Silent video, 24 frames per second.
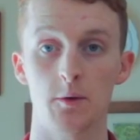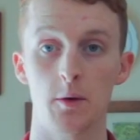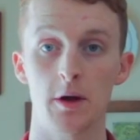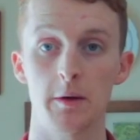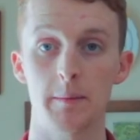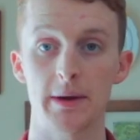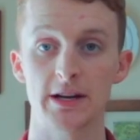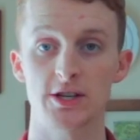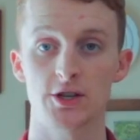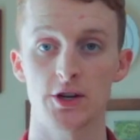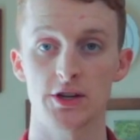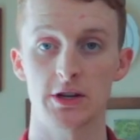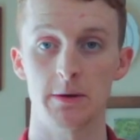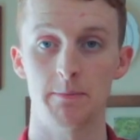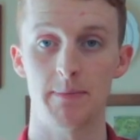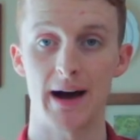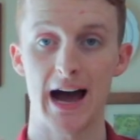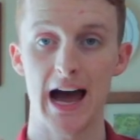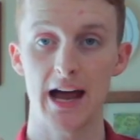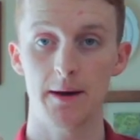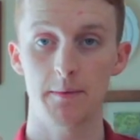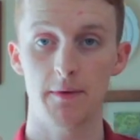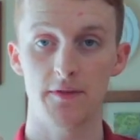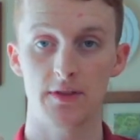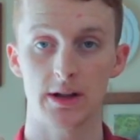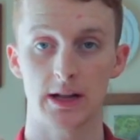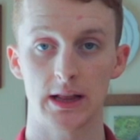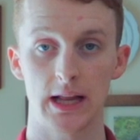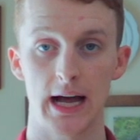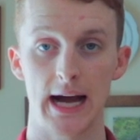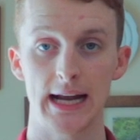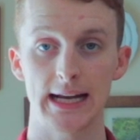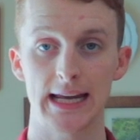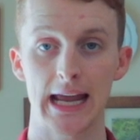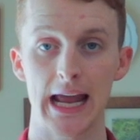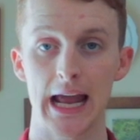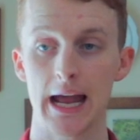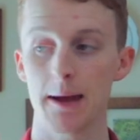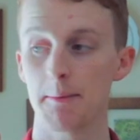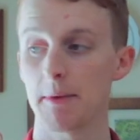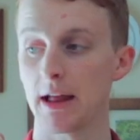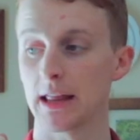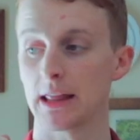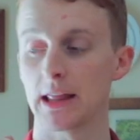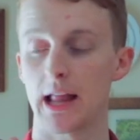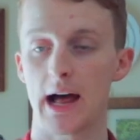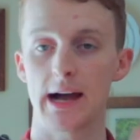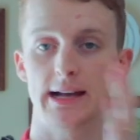to want to make sure that the bottom of the
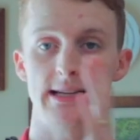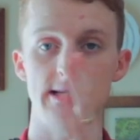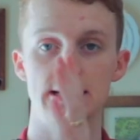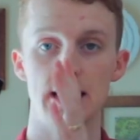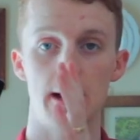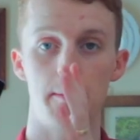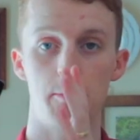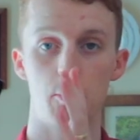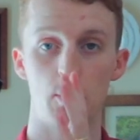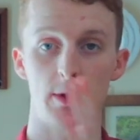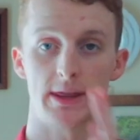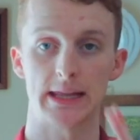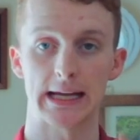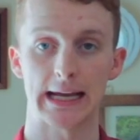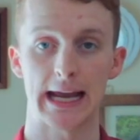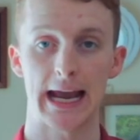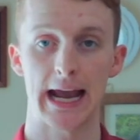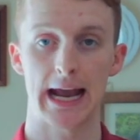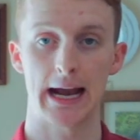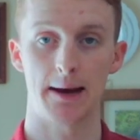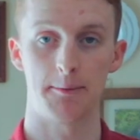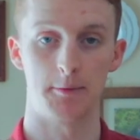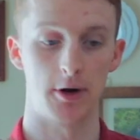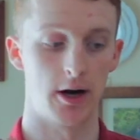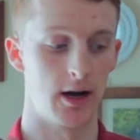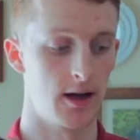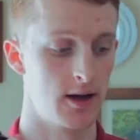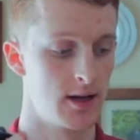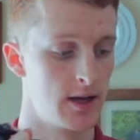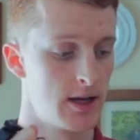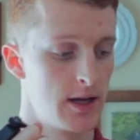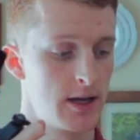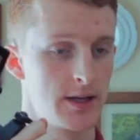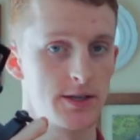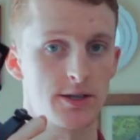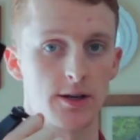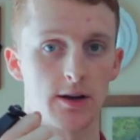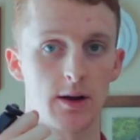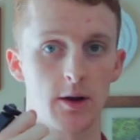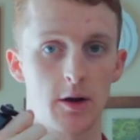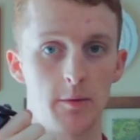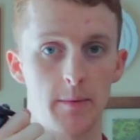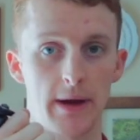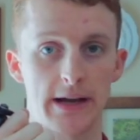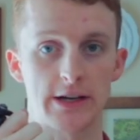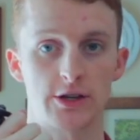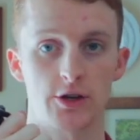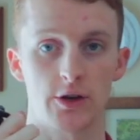Glidecam lines up with the camera. So you're going
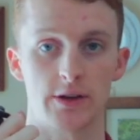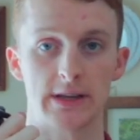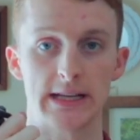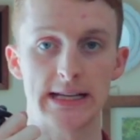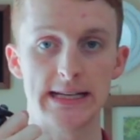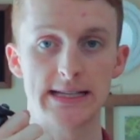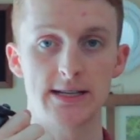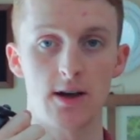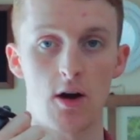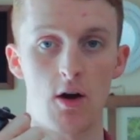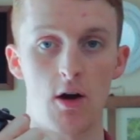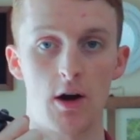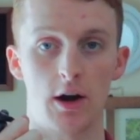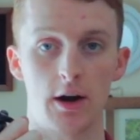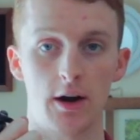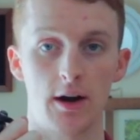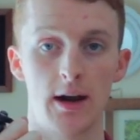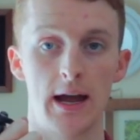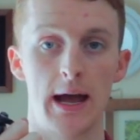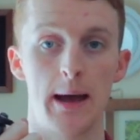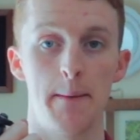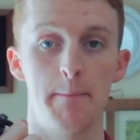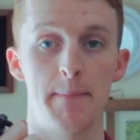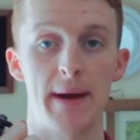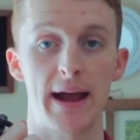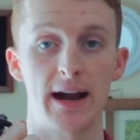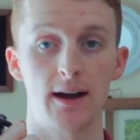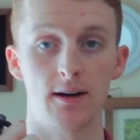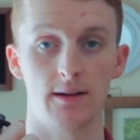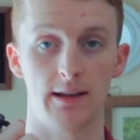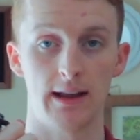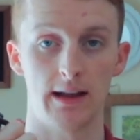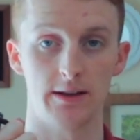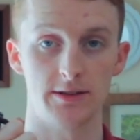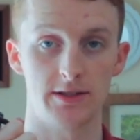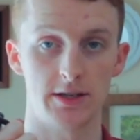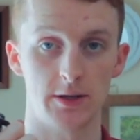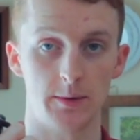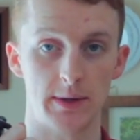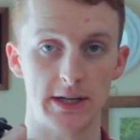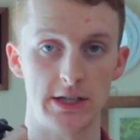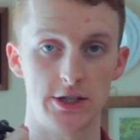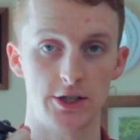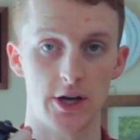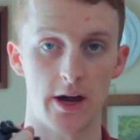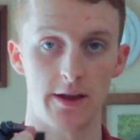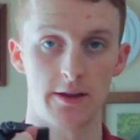to make sure these are parallel to each